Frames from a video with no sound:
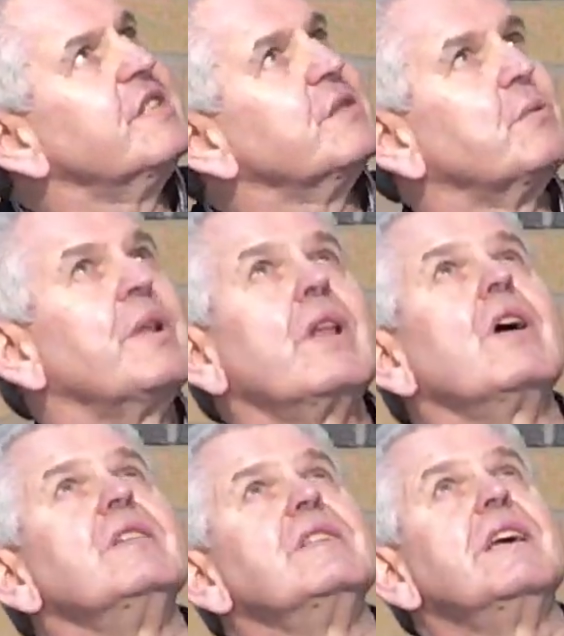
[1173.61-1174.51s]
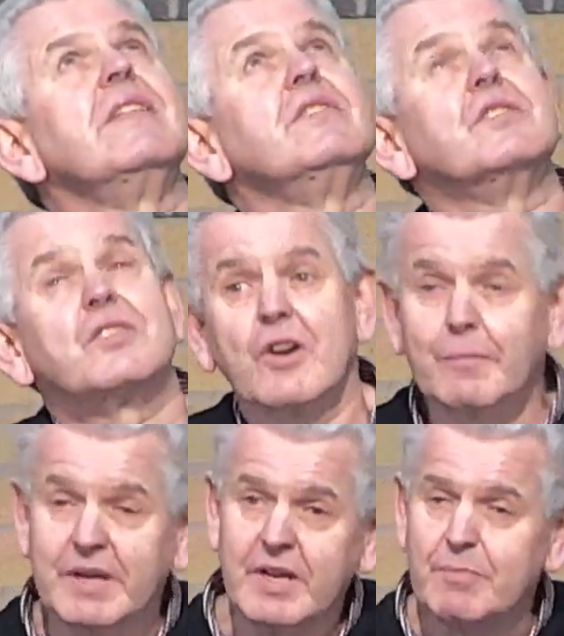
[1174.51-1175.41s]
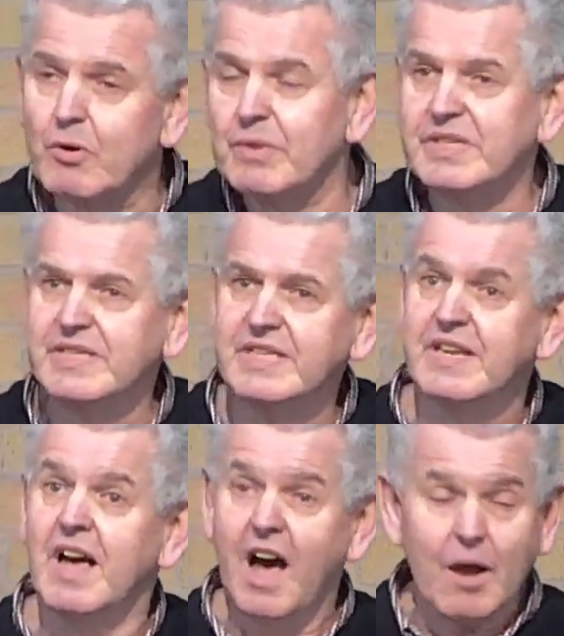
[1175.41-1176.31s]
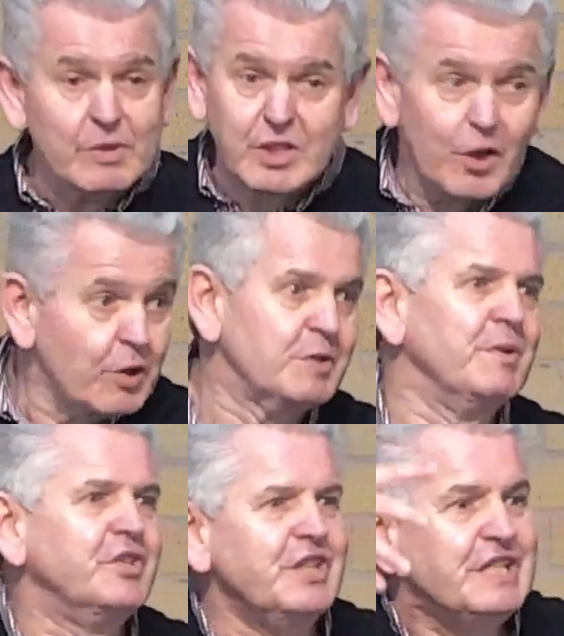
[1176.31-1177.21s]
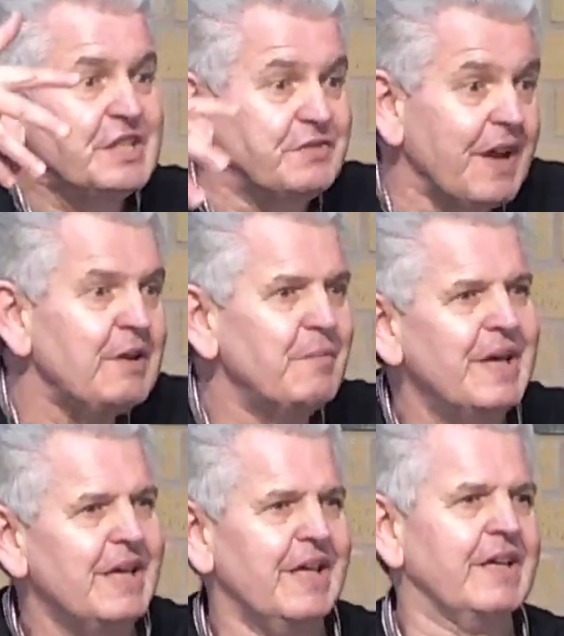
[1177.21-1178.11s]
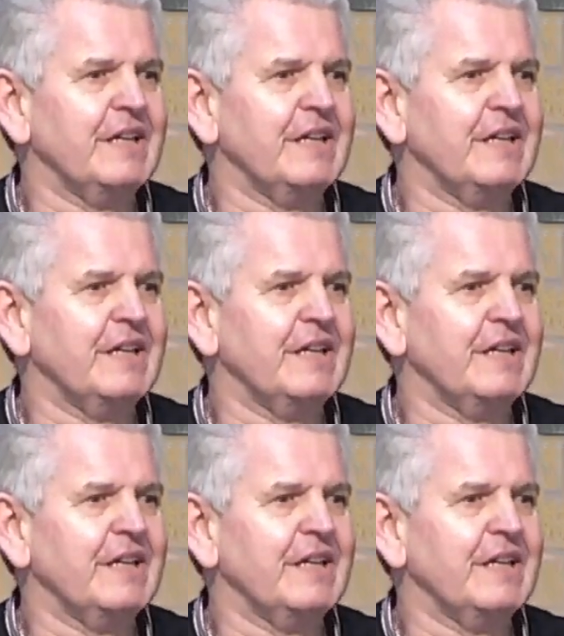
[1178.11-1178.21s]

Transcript: There's one of the lines in there that just struck me, nearly brought me to tears. I was lost, but Jesus found me.